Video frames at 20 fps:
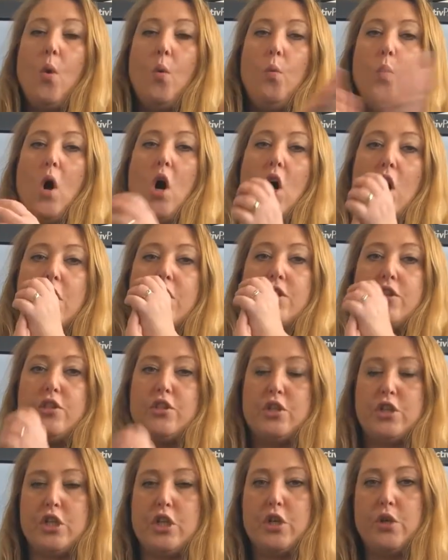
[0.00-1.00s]
1,
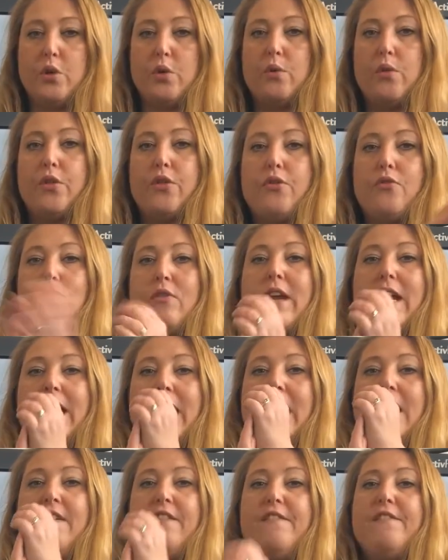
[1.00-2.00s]
2,
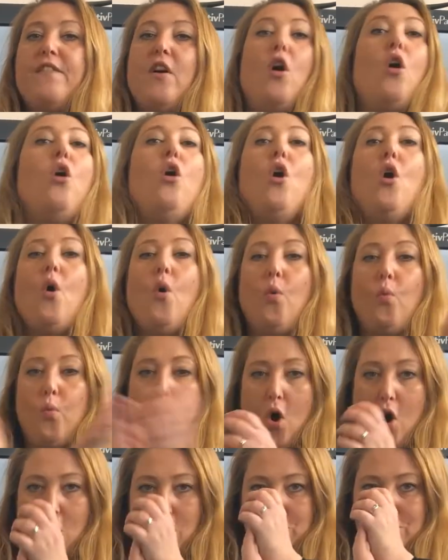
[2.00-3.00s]
3, 4.
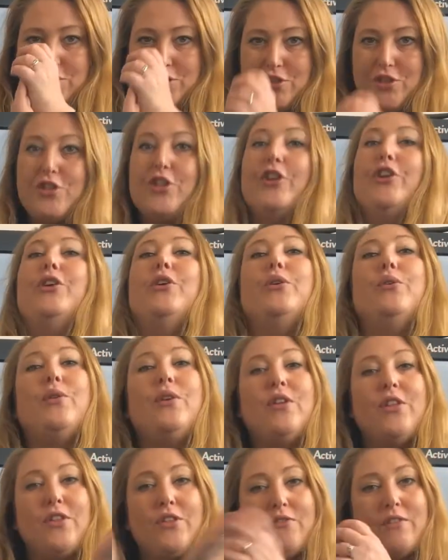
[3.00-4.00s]
1, 2,
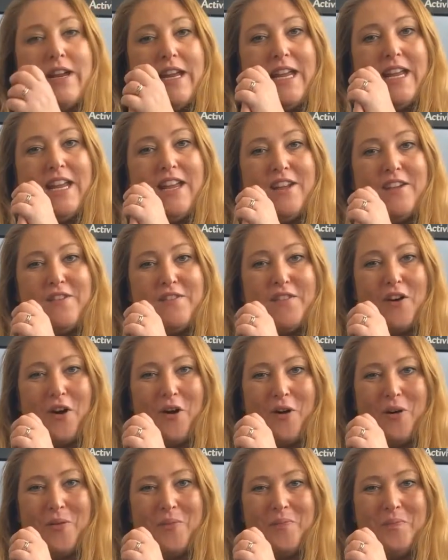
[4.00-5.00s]
3,
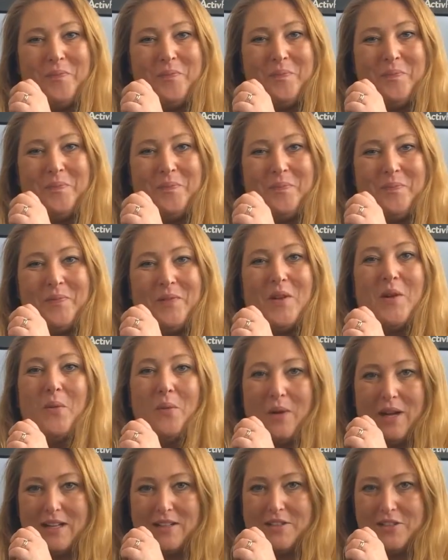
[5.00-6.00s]
4.
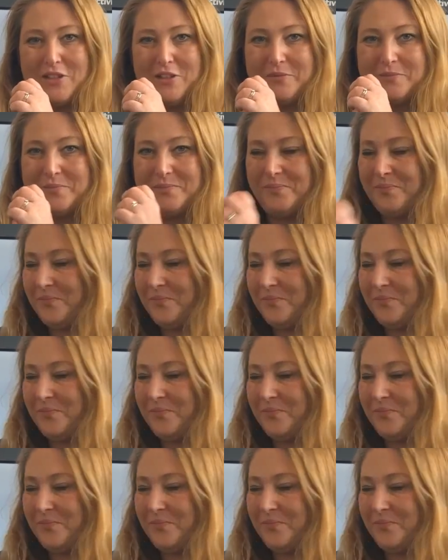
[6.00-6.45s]
Well done.